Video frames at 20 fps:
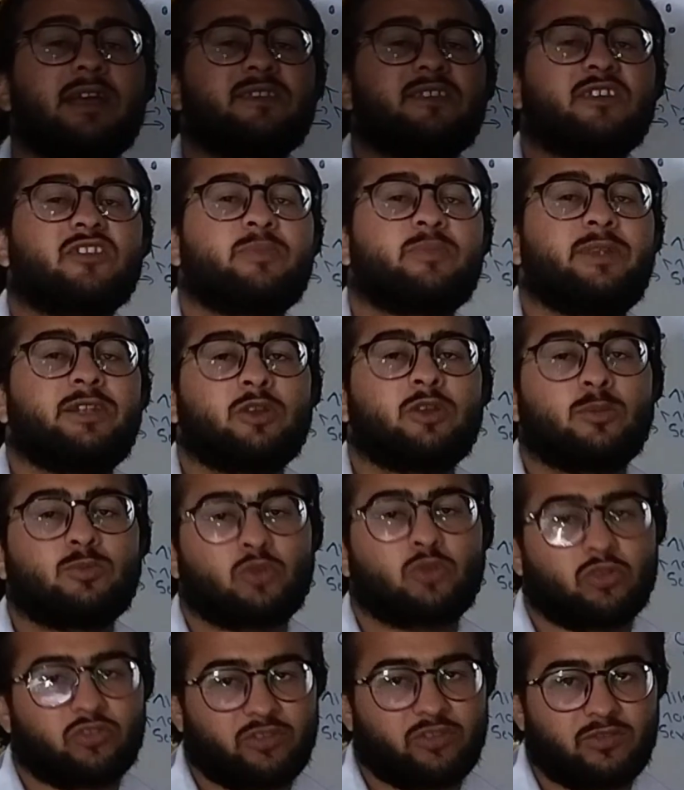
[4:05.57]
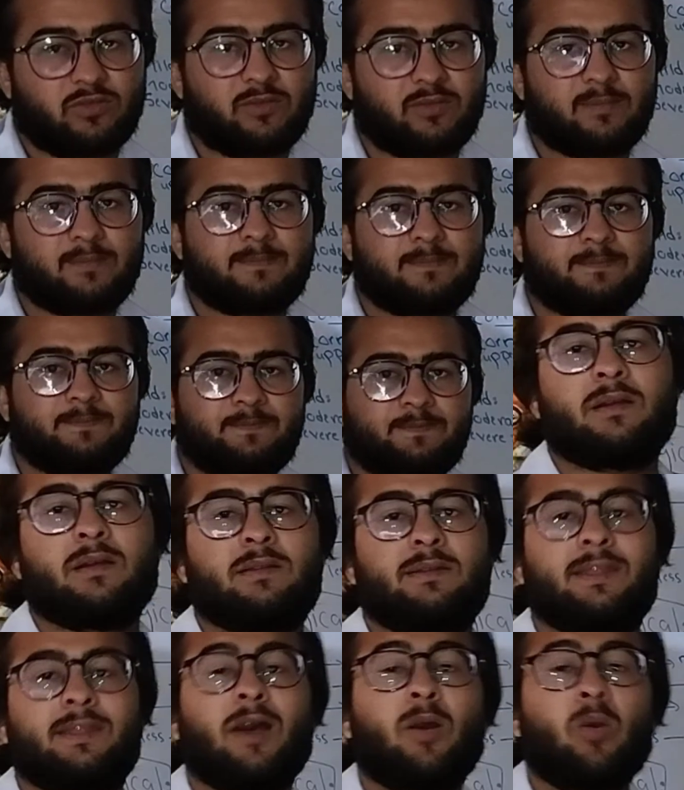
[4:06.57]
assessment of ptosis.
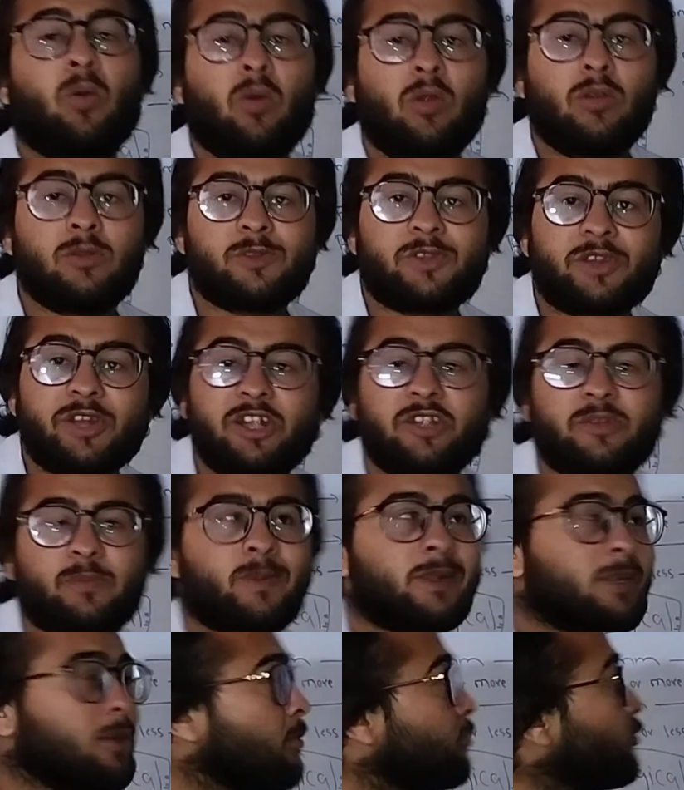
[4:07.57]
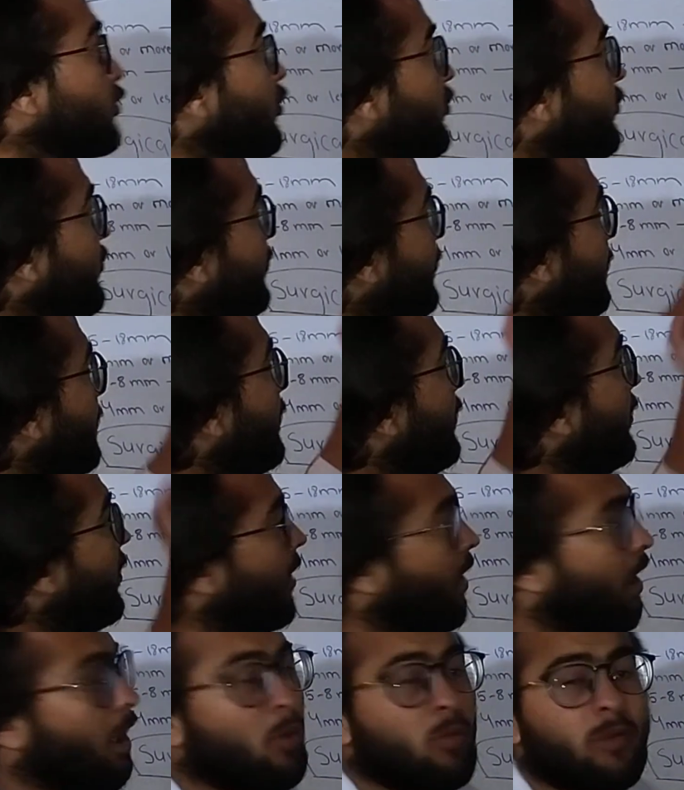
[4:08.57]
Now treatment of ptosis.
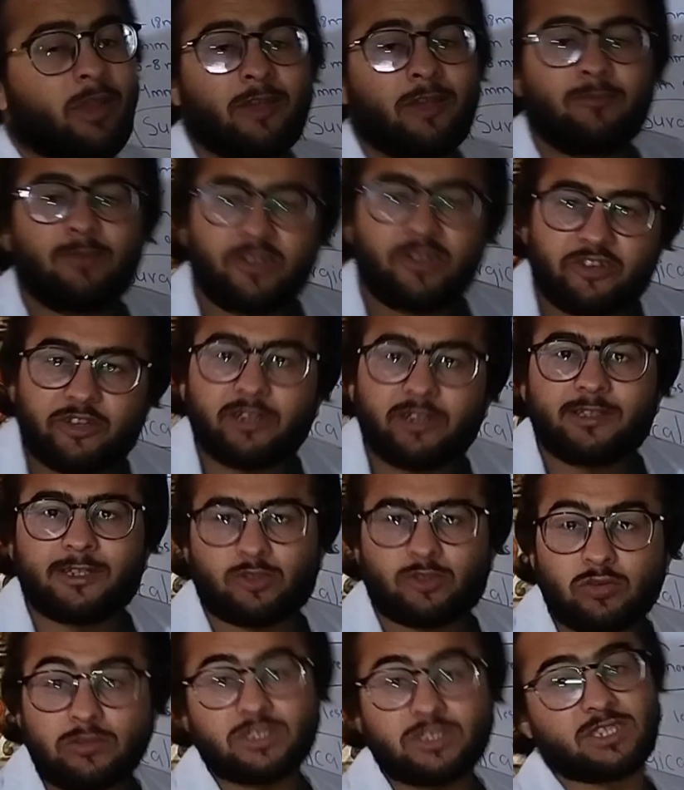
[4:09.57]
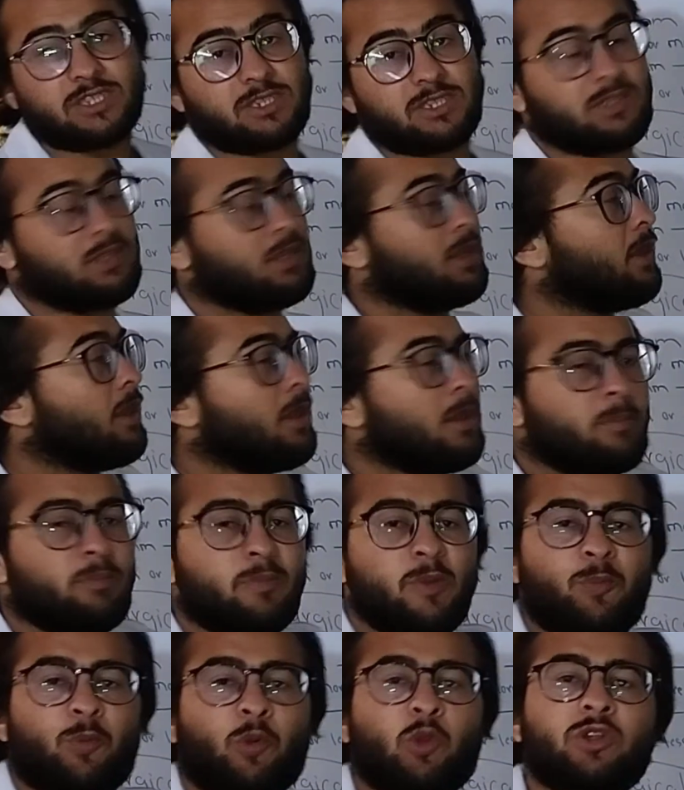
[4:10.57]
How can we treat the ptosis?
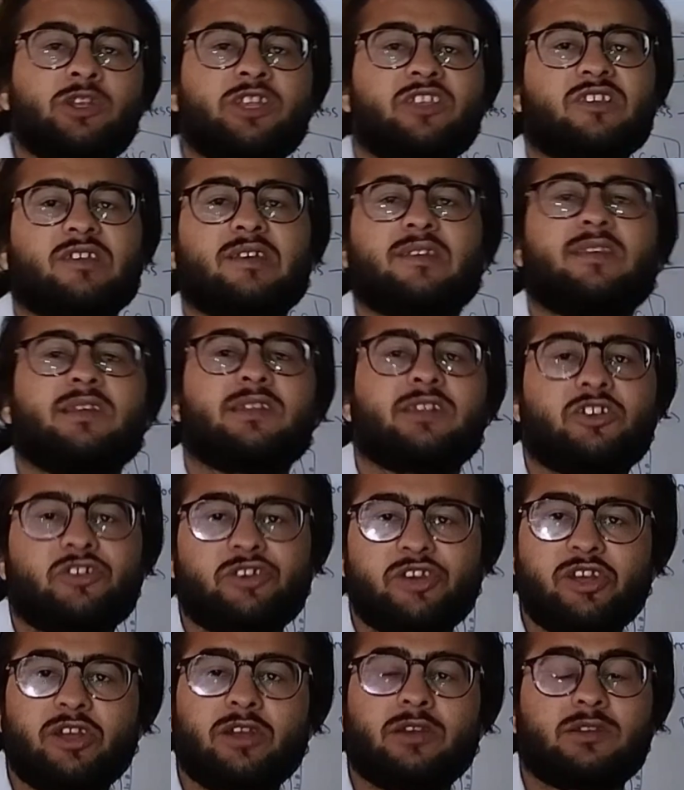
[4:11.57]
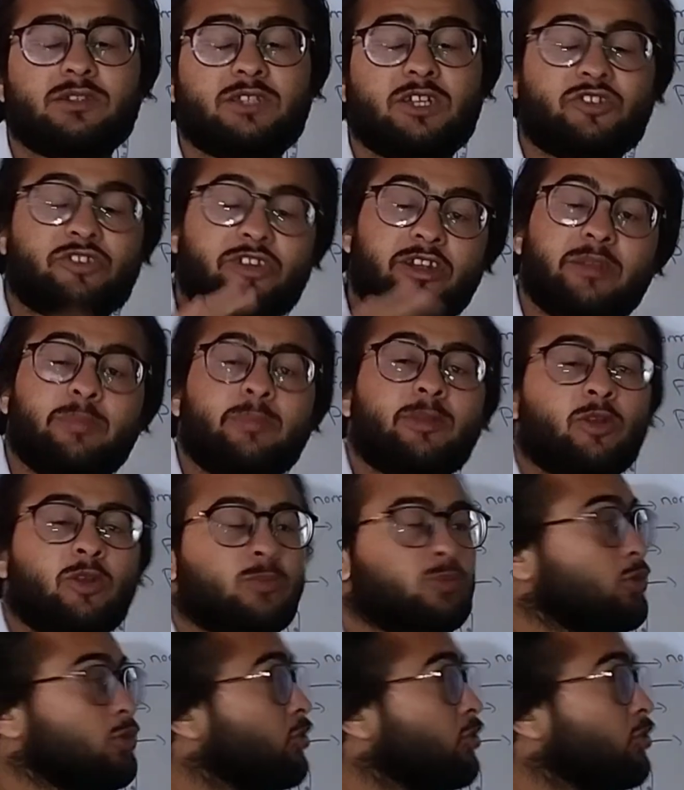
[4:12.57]
Before discussing the treatment of